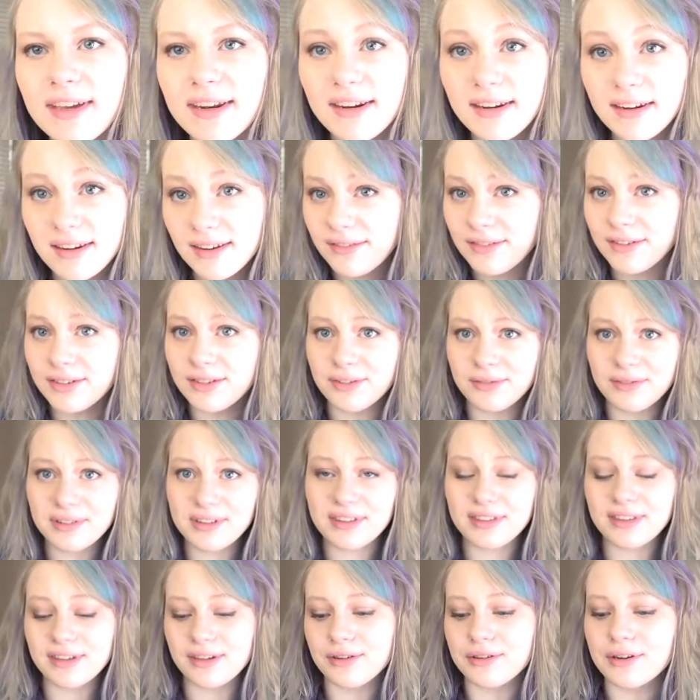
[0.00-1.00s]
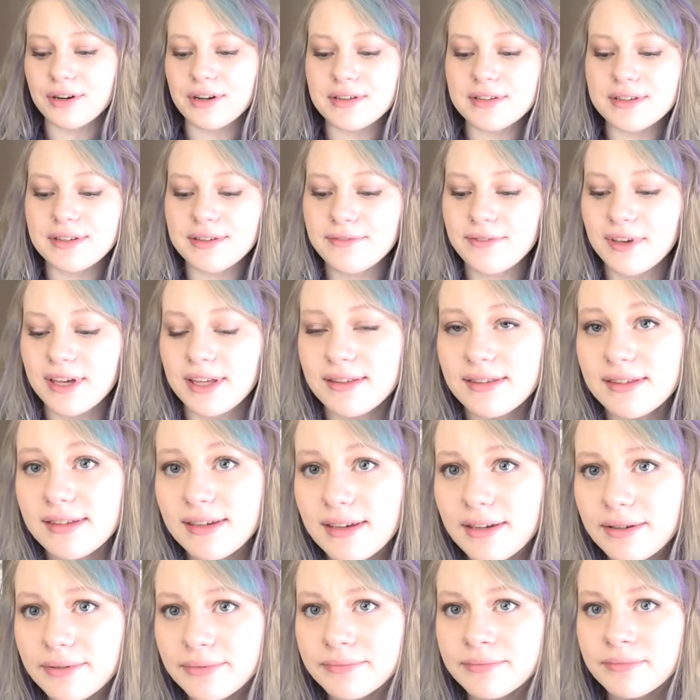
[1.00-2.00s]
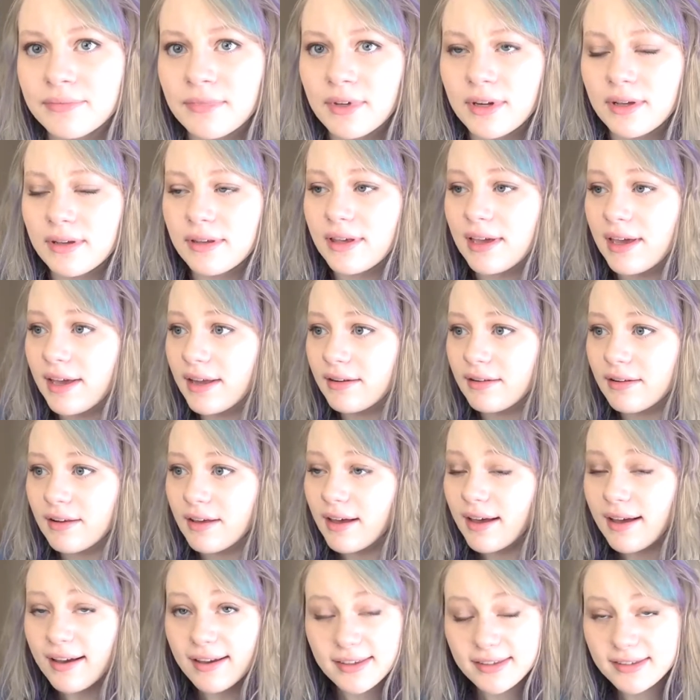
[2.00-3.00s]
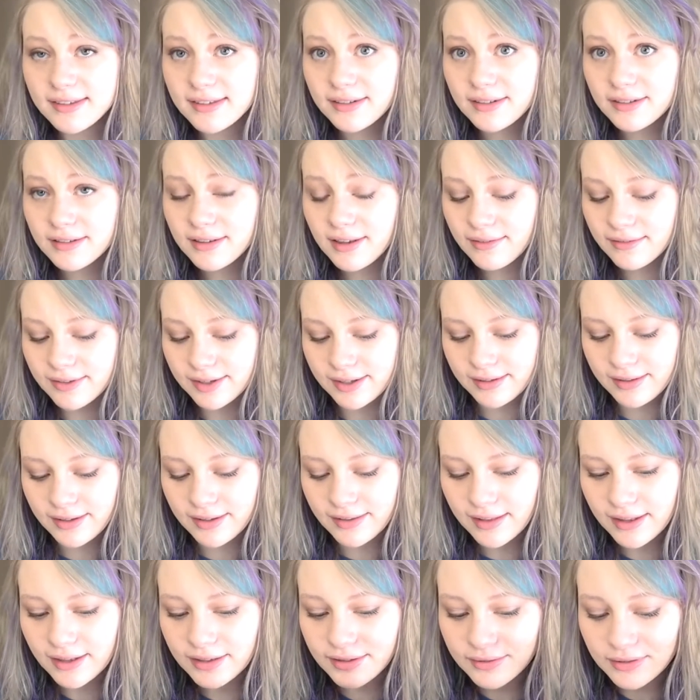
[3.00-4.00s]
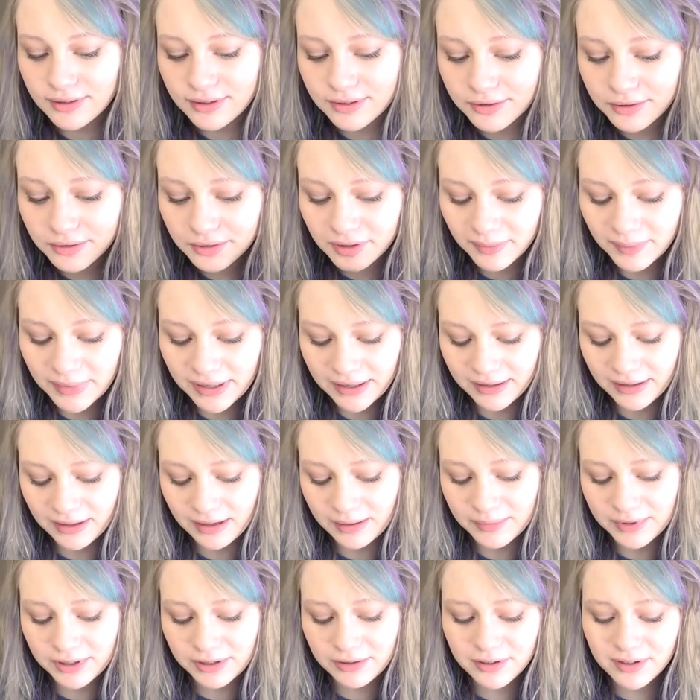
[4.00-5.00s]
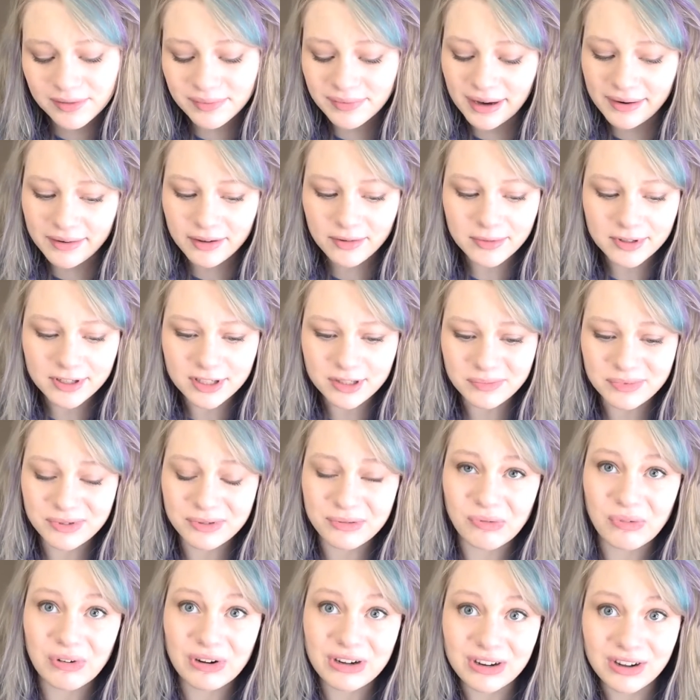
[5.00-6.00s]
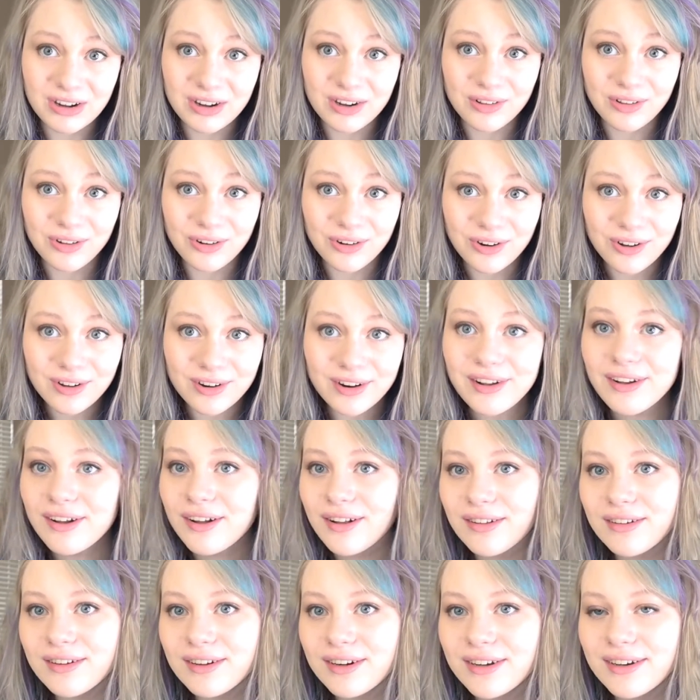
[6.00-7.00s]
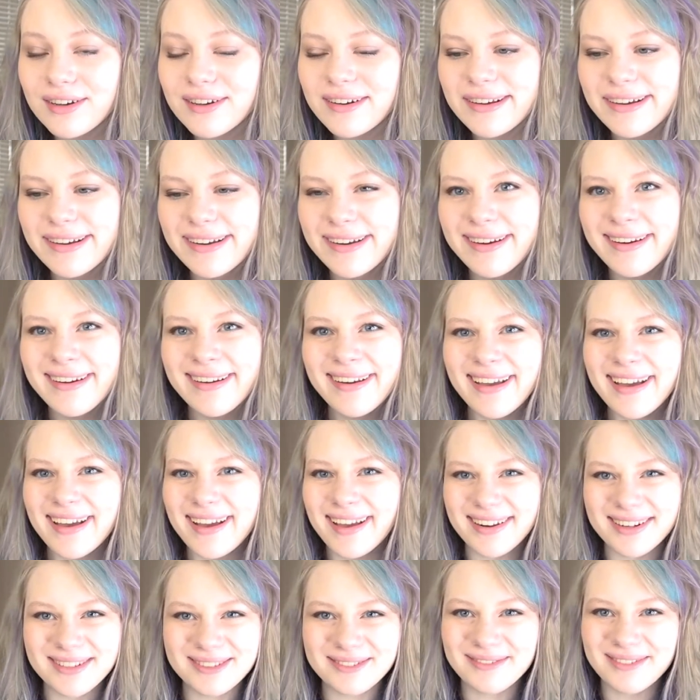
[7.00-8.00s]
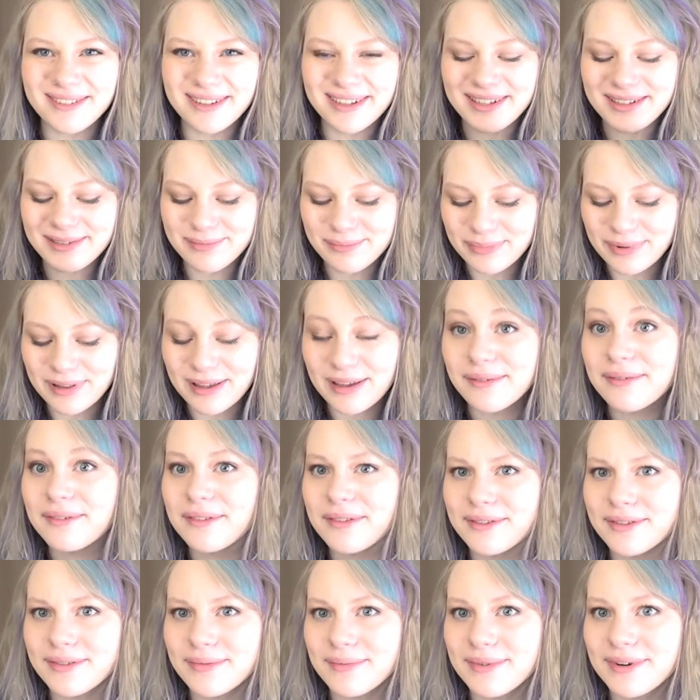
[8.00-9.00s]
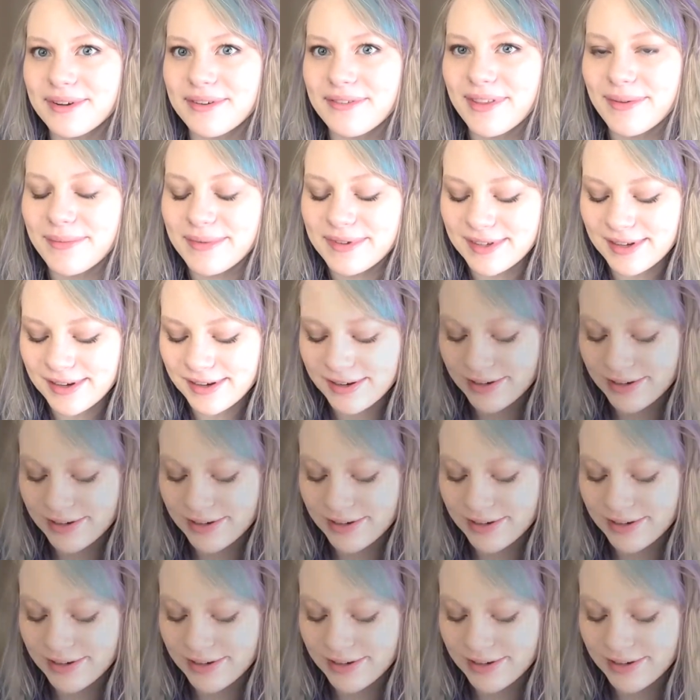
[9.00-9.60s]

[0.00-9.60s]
I didn't even do anything crazy fancy, yet I still love it. And that's what's cool about it. I mean, you could probably just put one color on and call it good. I just wanted to play with as many of them as I